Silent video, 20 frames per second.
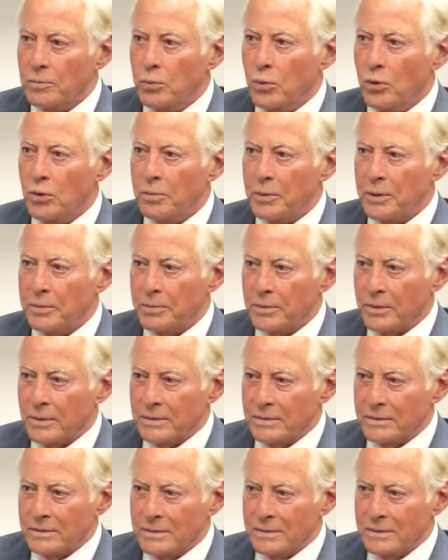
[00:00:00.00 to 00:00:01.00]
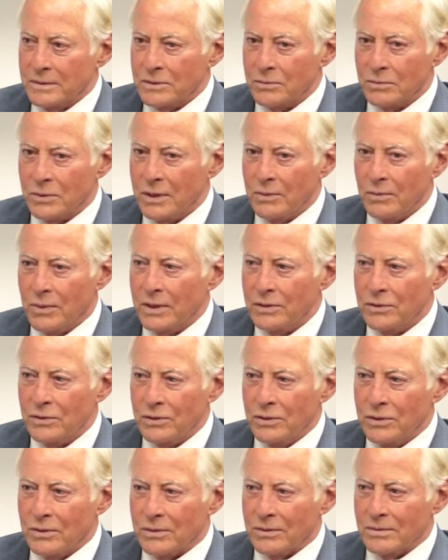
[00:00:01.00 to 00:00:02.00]
poor people. That's what he wanted
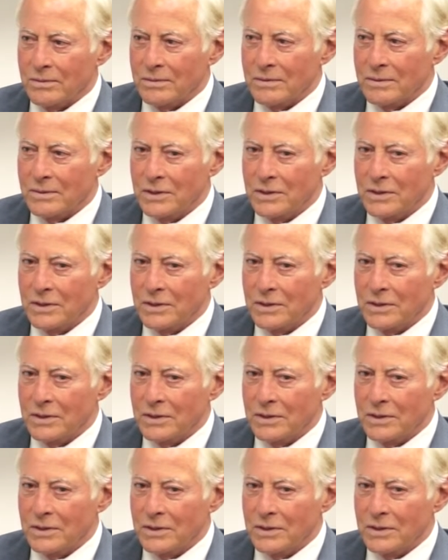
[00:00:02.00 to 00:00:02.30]
to do.